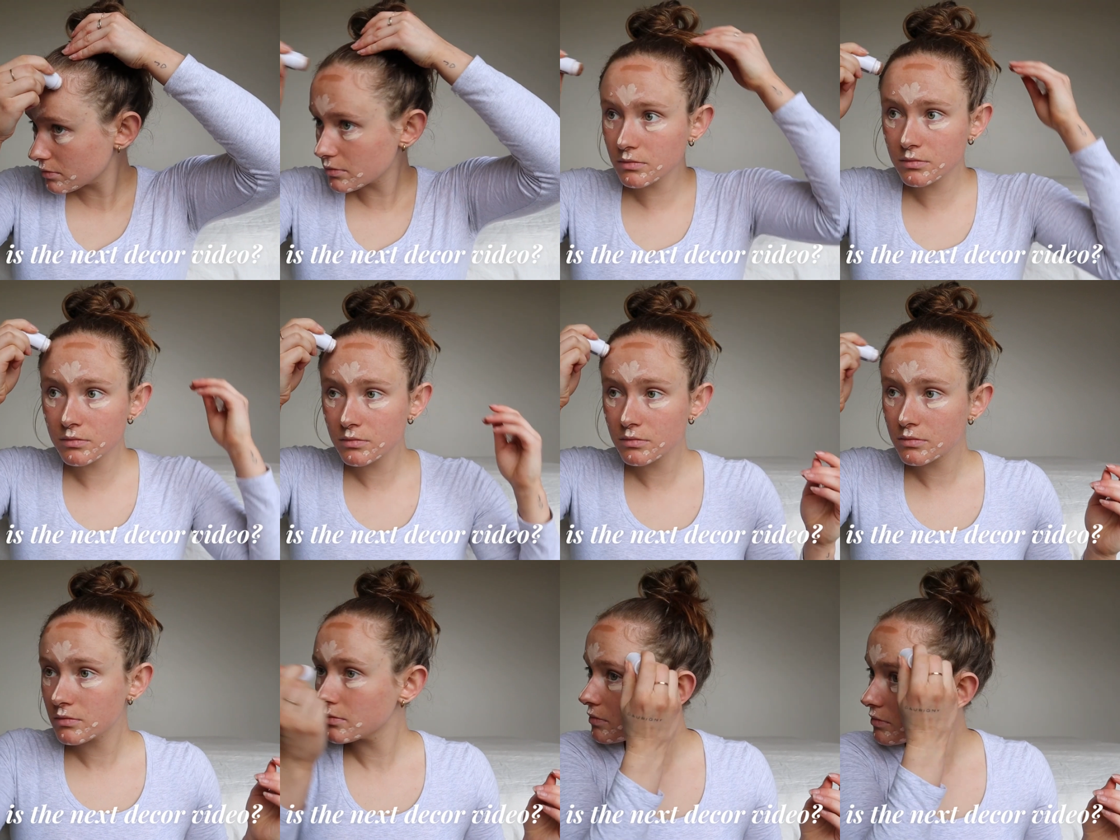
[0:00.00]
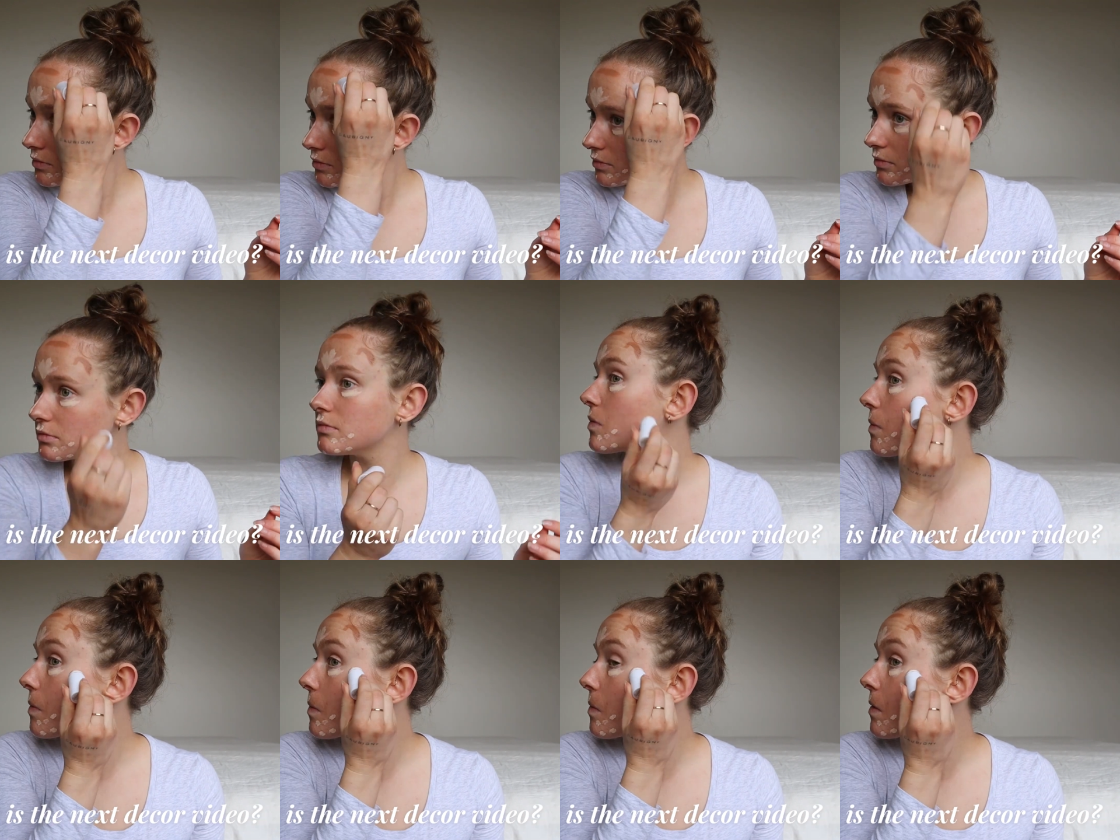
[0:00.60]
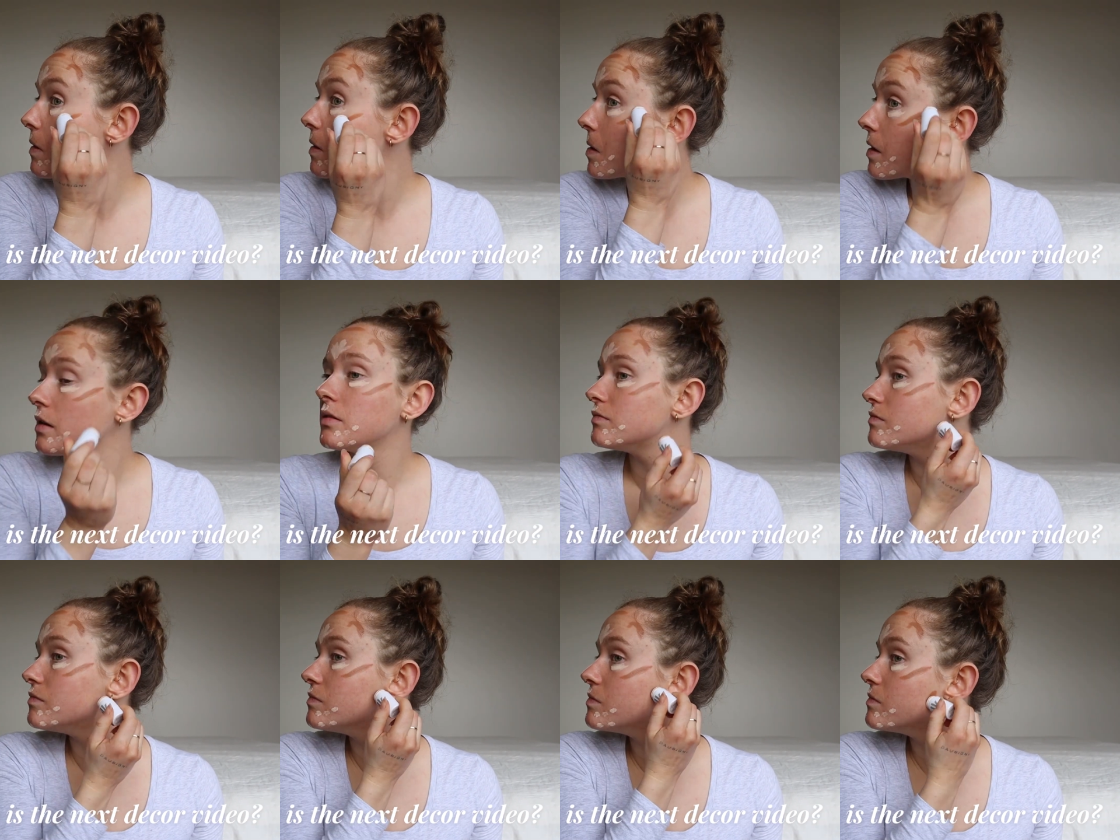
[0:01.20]
When will you do the next room
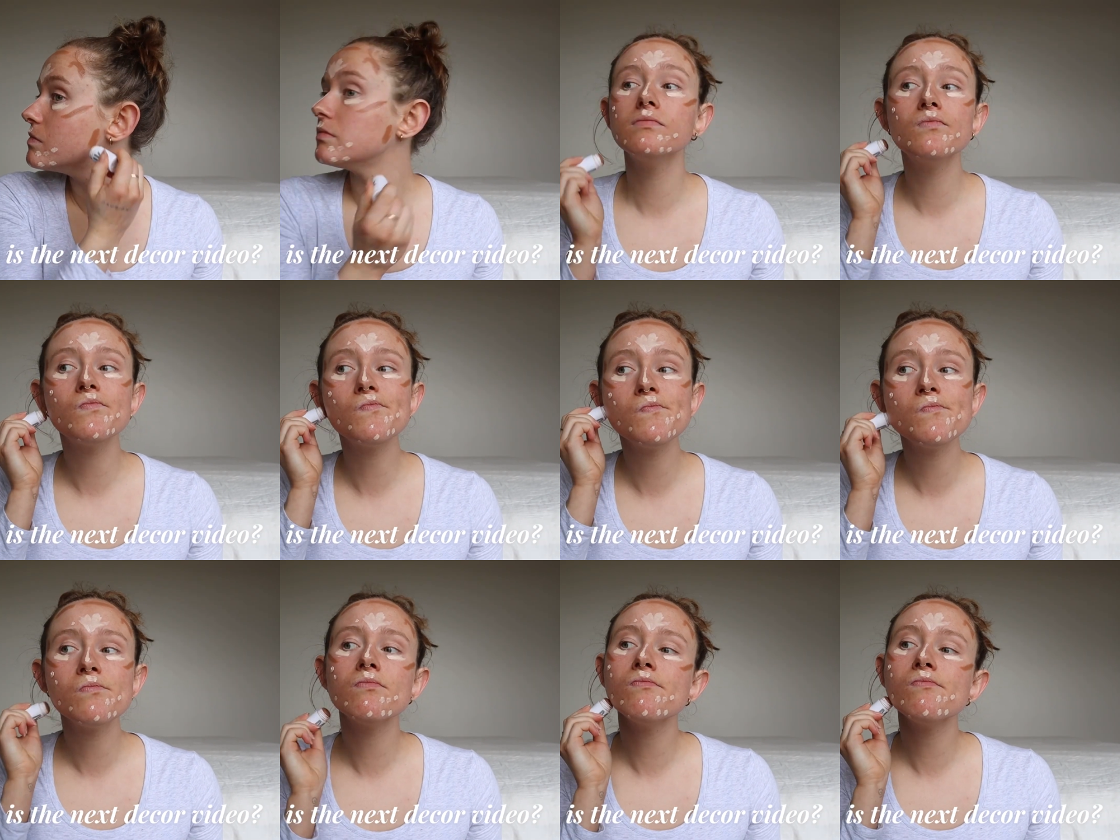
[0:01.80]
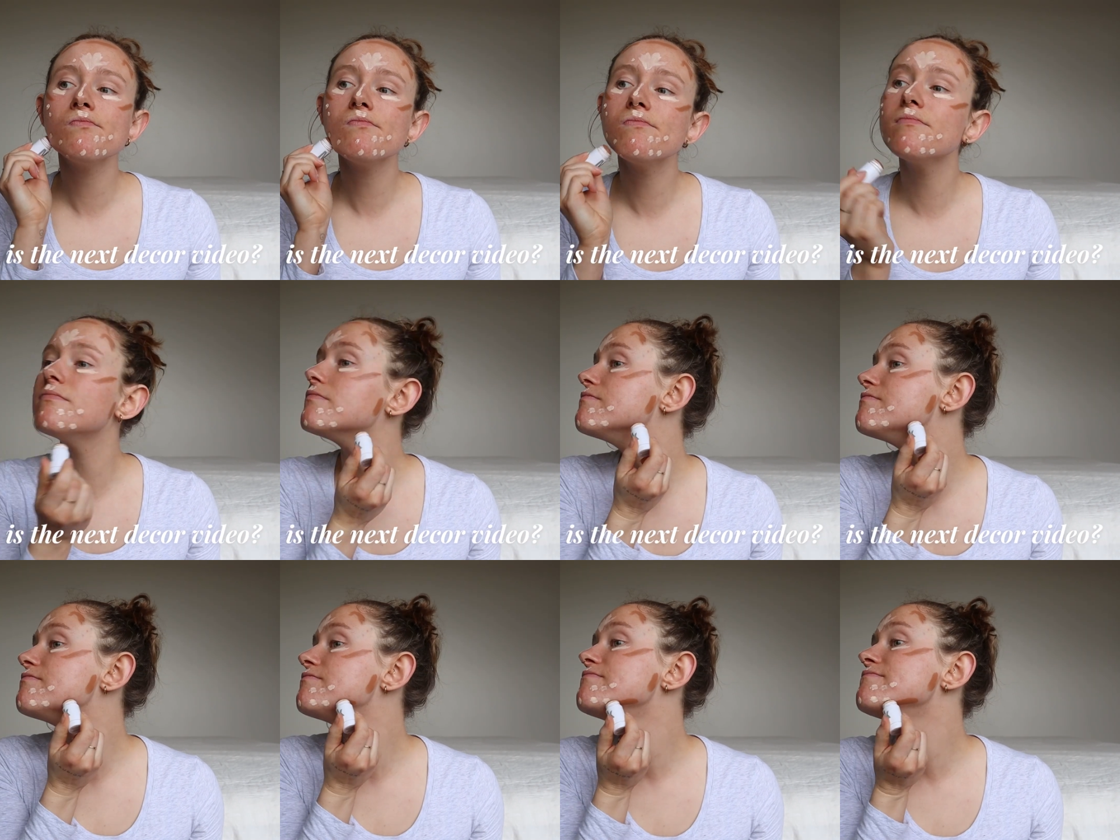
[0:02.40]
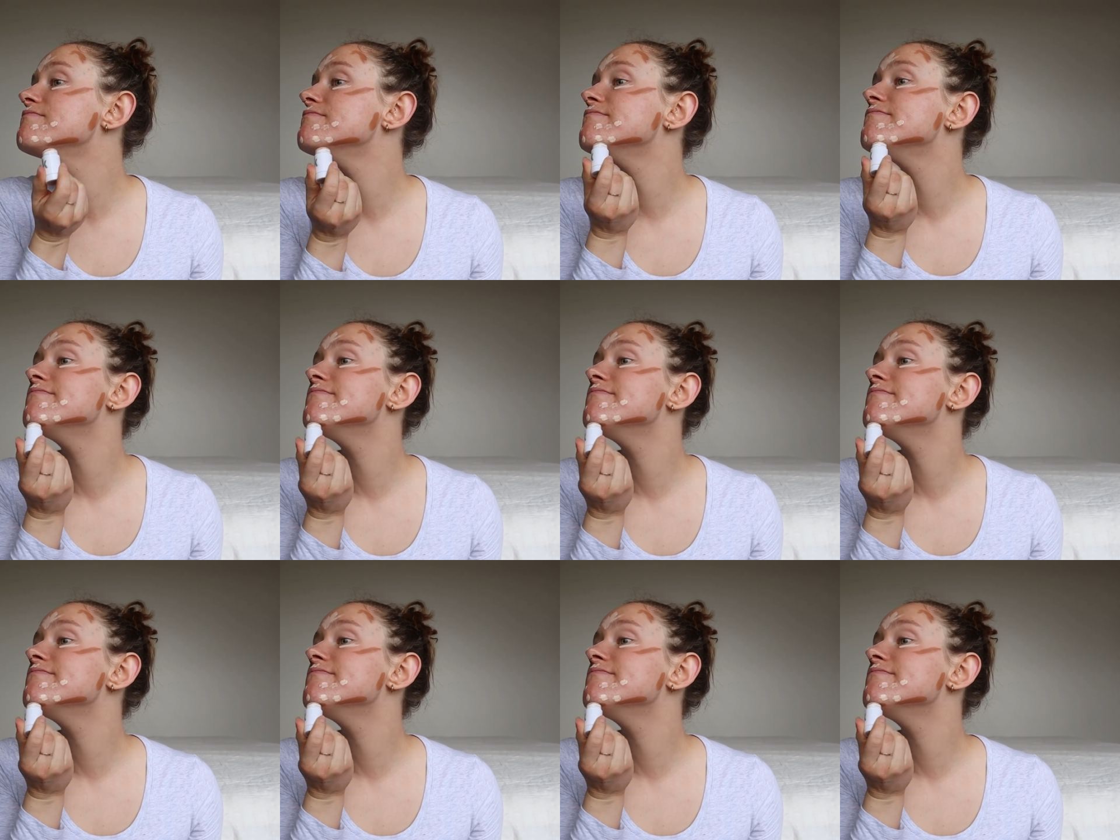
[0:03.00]
in your new house? So